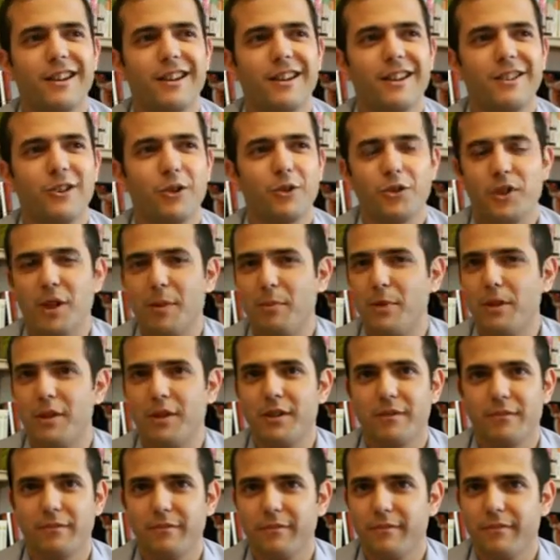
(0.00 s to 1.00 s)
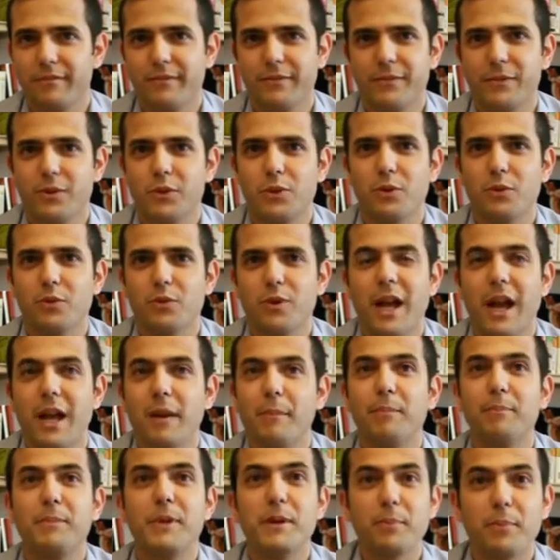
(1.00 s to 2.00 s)
notably to
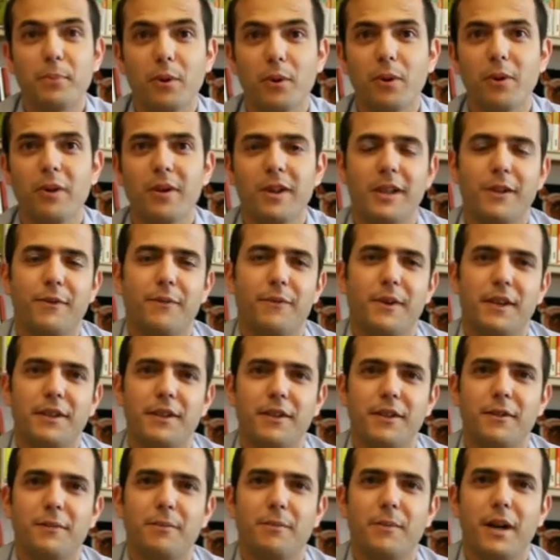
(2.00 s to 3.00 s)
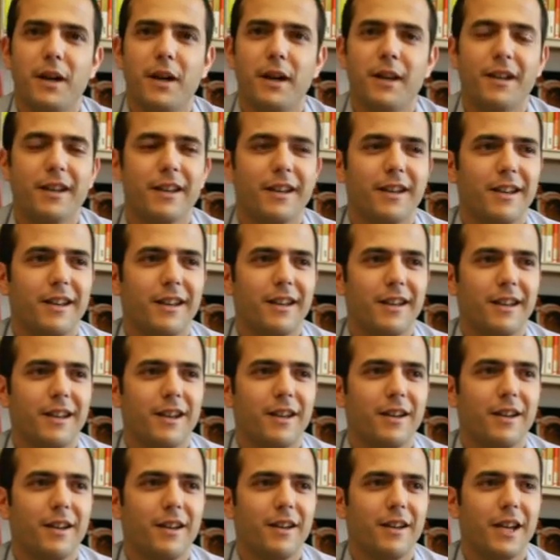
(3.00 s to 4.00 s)
help people infected by
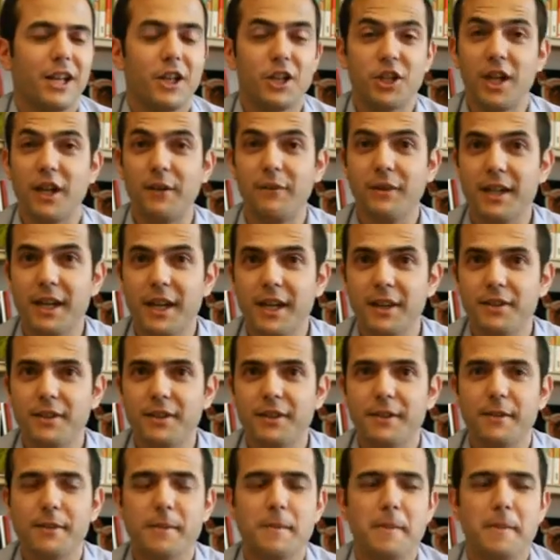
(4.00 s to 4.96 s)
HIV/AIDS.